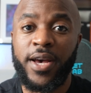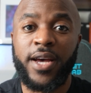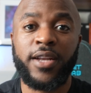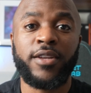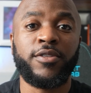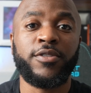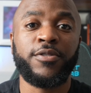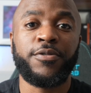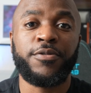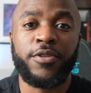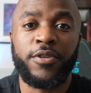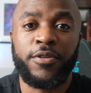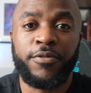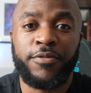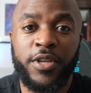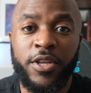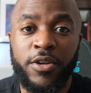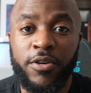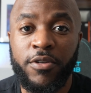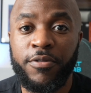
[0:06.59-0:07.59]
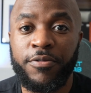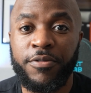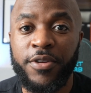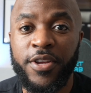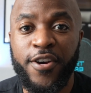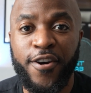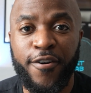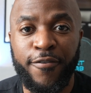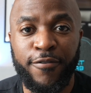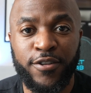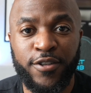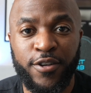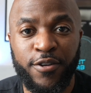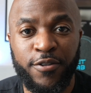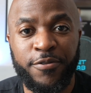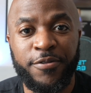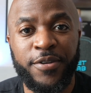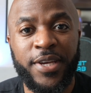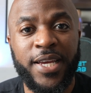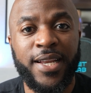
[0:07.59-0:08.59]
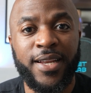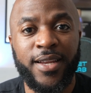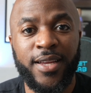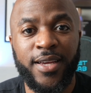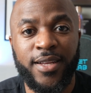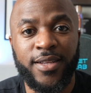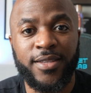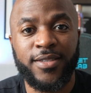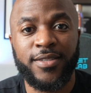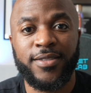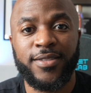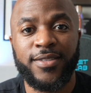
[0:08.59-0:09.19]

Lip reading: add-ons for your videography or photography needs.